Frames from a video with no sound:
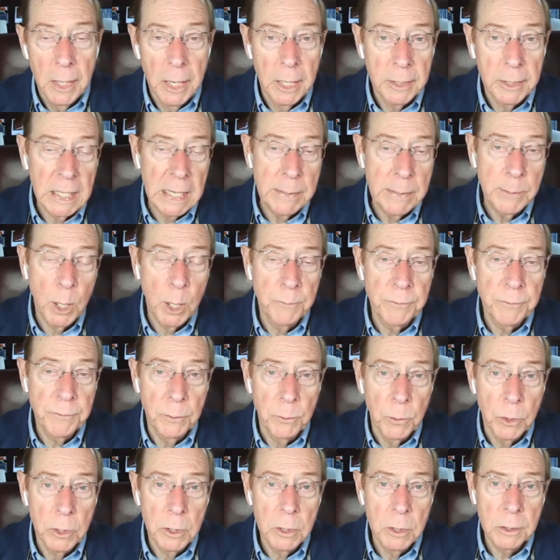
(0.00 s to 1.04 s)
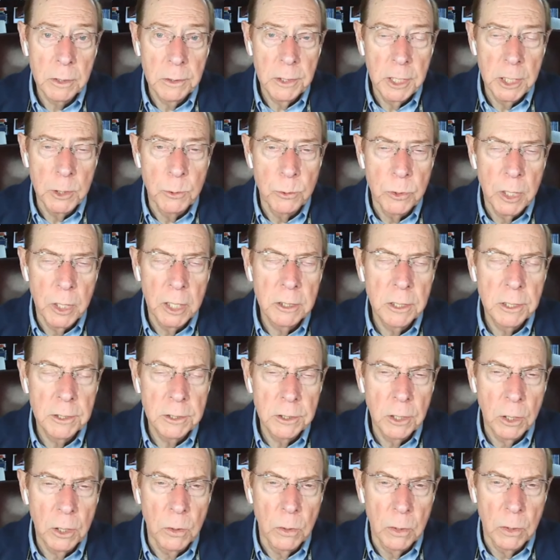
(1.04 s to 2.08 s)
I came home from work, he'd run to the
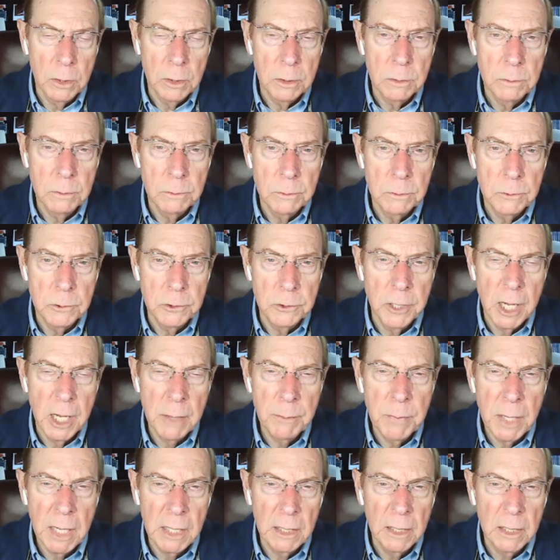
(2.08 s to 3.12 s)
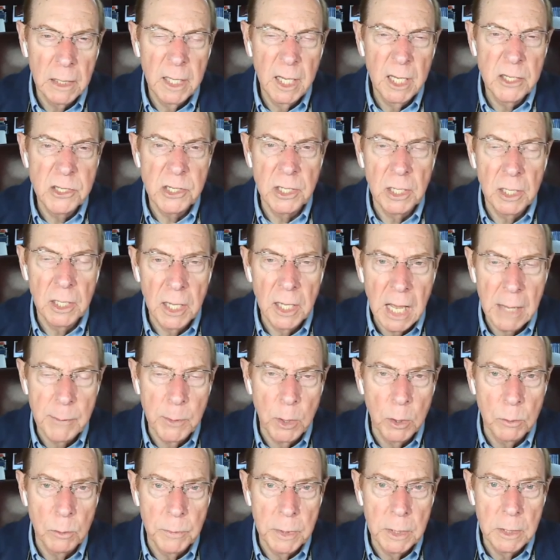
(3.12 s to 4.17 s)
door, grab my legs, and climb
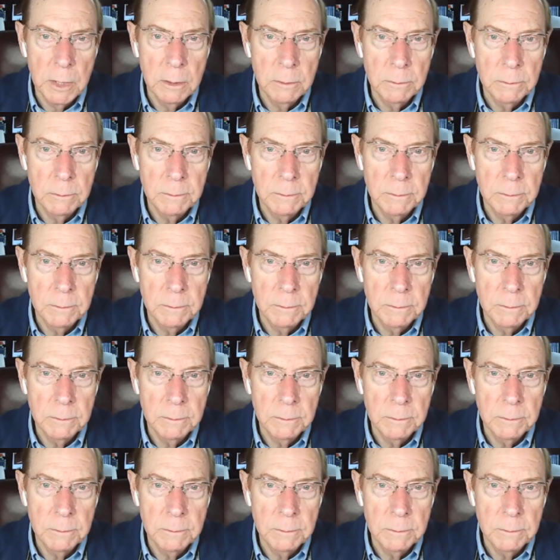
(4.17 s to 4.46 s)
on me.